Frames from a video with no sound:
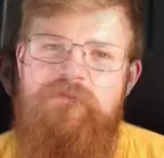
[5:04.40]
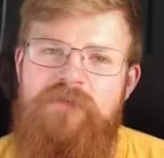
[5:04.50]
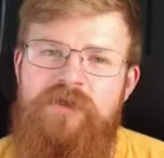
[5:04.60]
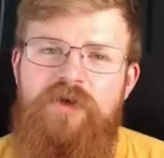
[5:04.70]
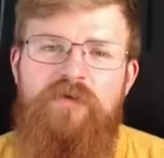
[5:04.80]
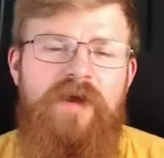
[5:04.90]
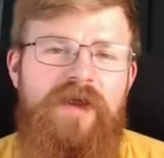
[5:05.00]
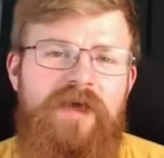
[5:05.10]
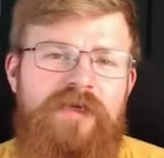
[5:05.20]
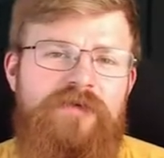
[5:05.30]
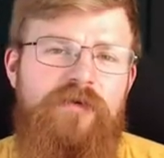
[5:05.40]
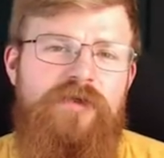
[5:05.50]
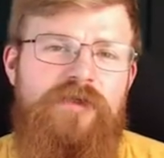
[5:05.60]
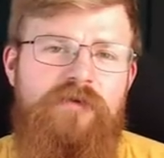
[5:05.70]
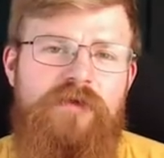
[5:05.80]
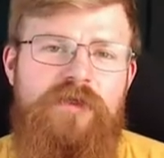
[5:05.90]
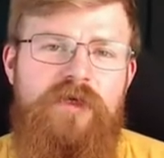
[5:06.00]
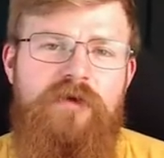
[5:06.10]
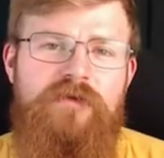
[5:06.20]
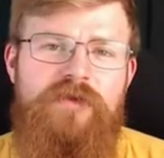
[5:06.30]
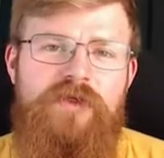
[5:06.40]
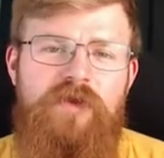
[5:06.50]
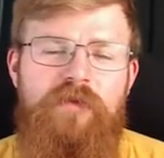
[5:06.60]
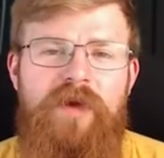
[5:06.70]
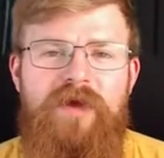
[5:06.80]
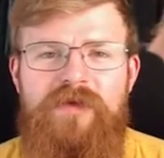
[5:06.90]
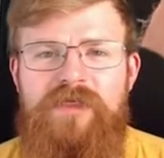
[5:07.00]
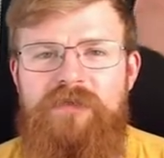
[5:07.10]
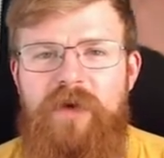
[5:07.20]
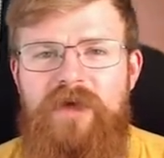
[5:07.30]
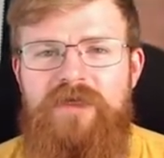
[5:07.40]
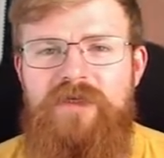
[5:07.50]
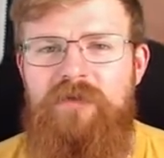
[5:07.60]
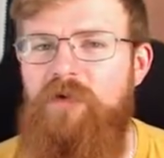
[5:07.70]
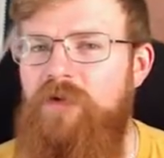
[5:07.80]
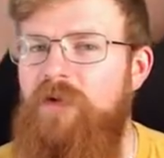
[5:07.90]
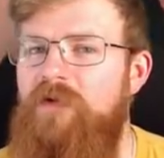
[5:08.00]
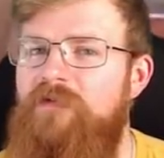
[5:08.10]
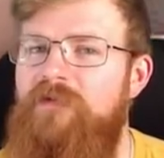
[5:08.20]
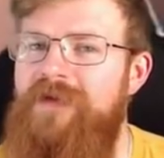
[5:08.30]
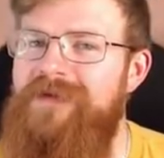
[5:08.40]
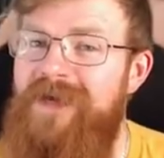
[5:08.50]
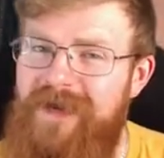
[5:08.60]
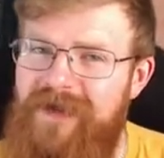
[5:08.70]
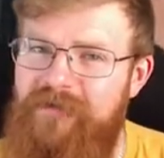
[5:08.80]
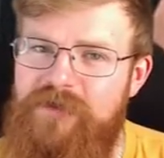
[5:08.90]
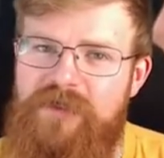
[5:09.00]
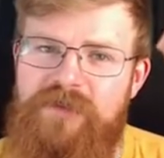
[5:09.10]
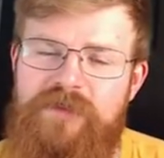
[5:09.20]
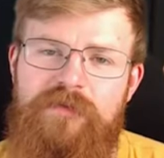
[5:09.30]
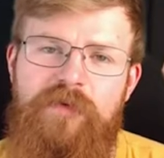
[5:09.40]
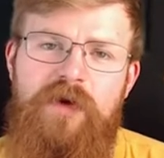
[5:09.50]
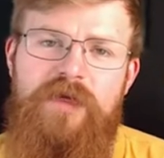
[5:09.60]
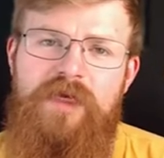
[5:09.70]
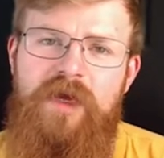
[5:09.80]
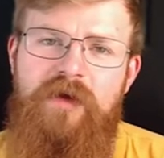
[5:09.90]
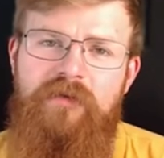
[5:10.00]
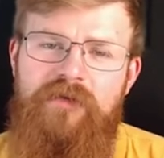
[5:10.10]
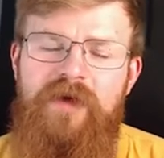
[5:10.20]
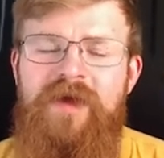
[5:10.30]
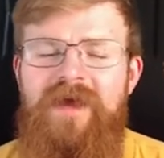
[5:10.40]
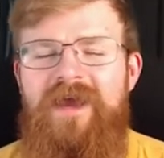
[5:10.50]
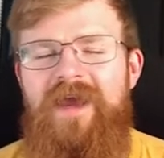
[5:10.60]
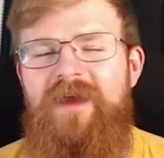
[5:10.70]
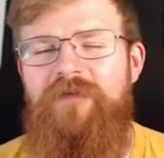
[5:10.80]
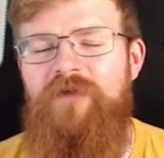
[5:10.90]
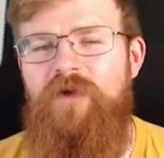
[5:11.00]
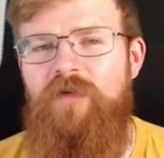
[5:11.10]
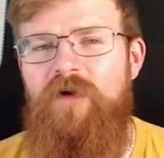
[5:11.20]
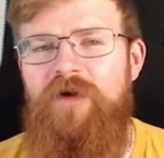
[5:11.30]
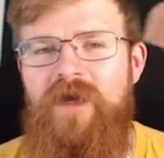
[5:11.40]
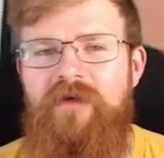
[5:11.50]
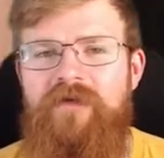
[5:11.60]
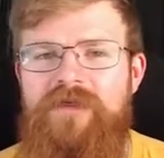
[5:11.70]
So really, as far as storage goes, the bigger the space, the more you can fit in it, which isn't surprising. However, if you are carrying